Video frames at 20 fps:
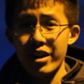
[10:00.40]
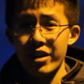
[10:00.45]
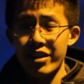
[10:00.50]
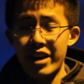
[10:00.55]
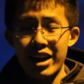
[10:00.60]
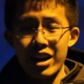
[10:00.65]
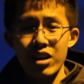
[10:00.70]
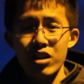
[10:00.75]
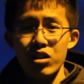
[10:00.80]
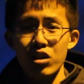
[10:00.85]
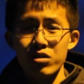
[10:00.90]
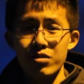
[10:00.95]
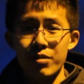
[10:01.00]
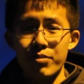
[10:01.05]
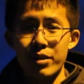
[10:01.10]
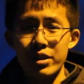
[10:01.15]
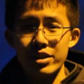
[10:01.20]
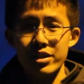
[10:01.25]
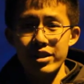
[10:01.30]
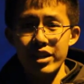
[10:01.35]
And that concludes my
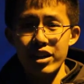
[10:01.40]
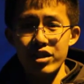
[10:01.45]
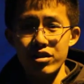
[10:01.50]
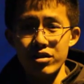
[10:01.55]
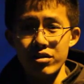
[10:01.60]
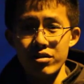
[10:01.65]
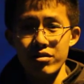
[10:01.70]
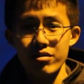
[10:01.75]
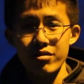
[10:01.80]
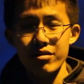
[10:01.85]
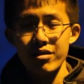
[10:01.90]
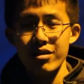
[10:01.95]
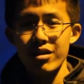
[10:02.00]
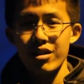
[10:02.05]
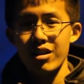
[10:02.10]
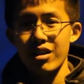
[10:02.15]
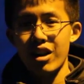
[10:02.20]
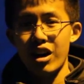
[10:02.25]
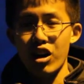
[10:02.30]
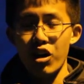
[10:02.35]
presentation.
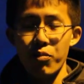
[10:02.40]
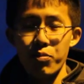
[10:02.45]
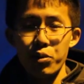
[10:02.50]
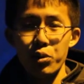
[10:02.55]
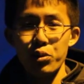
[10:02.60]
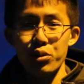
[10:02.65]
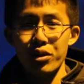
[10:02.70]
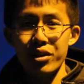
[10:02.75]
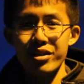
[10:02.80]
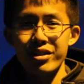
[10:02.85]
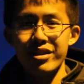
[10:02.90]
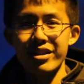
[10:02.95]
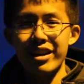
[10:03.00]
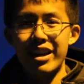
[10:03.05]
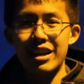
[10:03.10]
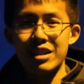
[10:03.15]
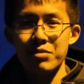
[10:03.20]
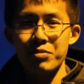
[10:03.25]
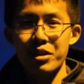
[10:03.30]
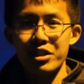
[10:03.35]
I hope you learned
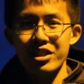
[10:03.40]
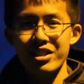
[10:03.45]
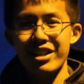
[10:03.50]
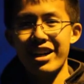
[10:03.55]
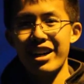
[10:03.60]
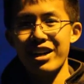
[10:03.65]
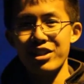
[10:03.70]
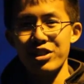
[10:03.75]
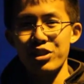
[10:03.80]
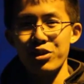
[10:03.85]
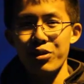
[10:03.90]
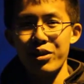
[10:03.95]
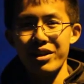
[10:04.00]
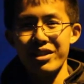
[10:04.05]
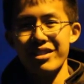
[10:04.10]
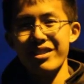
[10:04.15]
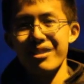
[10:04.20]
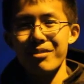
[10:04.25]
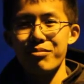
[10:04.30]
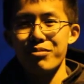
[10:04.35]
as much as I
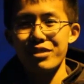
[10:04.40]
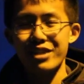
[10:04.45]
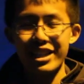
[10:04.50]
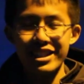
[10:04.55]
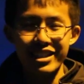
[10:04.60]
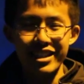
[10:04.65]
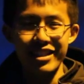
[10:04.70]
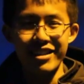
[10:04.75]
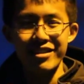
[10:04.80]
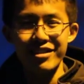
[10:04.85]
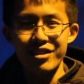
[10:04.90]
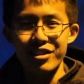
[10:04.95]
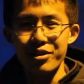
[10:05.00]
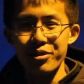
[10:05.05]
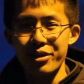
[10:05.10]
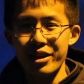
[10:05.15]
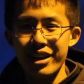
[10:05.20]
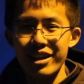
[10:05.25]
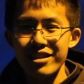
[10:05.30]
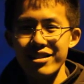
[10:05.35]
enjoyed presenting to
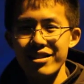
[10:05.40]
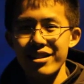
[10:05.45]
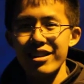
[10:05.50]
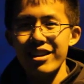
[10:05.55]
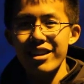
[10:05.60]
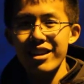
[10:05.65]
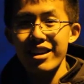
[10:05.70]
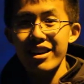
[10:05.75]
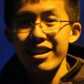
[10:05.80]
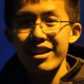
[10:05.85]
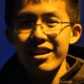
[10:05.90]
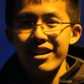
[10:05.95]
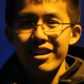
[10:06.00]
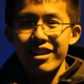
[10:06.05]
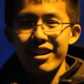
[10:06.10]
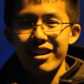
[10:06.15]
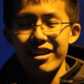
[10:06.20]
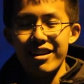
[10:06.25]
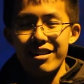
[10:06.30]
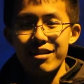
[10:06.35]
you guys.
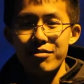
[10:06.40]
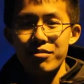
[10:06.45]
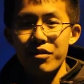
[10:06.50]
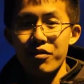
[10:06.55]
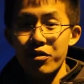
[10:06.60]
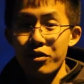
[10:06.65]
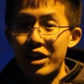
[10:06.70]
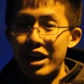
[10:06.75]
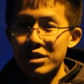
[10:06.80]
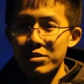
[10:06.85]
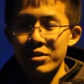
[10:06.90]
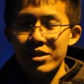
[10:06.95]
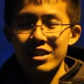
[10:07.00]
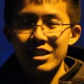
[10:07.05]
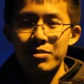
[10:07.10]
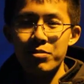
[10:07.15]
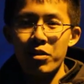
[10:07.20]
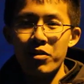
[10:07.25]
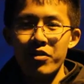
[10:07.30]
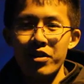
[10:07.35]
If you guys want to
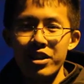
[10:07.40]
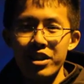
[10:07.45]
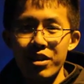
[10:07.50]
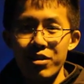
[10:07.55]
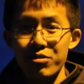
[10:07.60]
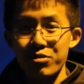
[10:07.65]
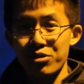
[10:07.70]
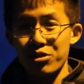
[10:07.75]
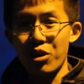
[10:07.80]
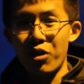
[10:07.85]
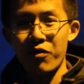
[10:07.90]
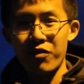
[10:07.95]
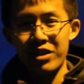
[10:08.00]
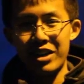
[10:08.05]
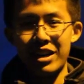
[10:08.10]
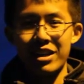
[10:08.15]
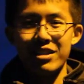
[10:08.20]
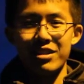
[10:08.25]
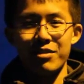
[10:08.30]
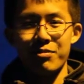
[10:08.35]
see more videos, don't
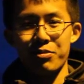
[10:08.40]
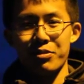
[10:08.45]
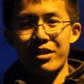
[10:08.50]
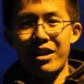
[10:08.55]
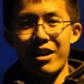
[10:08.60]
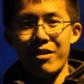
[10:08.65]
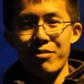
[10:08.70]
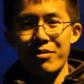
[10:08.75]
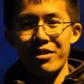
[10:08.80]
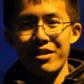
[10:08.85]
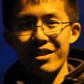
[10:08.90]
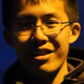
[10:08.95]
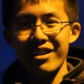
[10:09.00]
forget to subscribe.